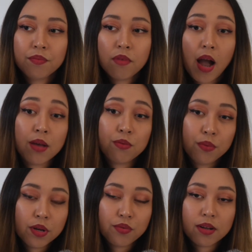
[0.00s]
I
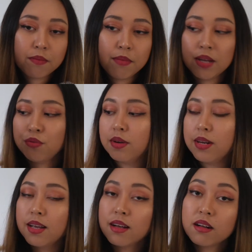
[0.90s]
would recommend
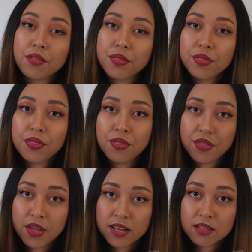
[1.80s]
reading
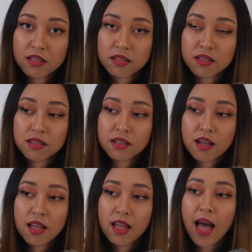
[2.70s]
this
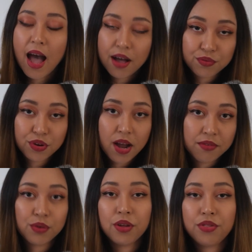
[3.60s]
after
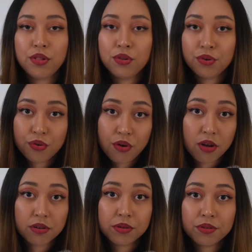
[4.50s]
having read the Lunar
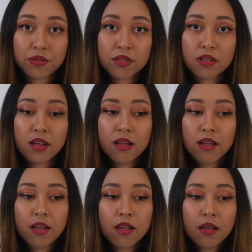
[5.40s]
Chronicles,
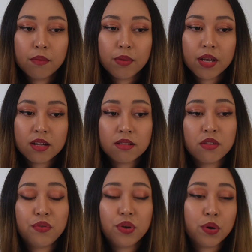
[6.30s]
because
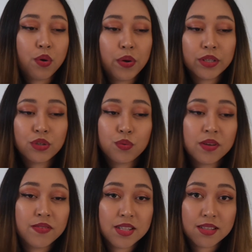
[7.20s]
if you're going to
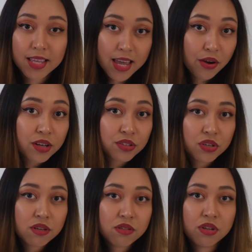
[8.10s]
revisit the
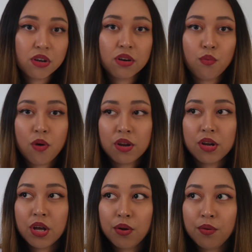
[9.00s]
characters, you're going to want to
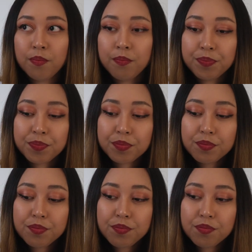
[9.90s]
know
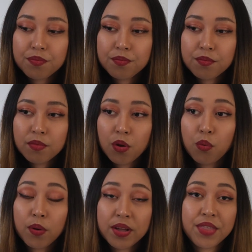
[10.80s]

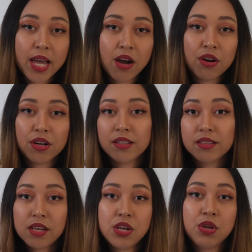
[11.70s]
what they are
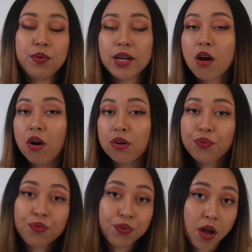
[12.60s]
continuing on
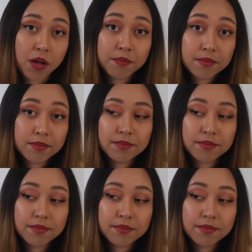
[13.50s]
from.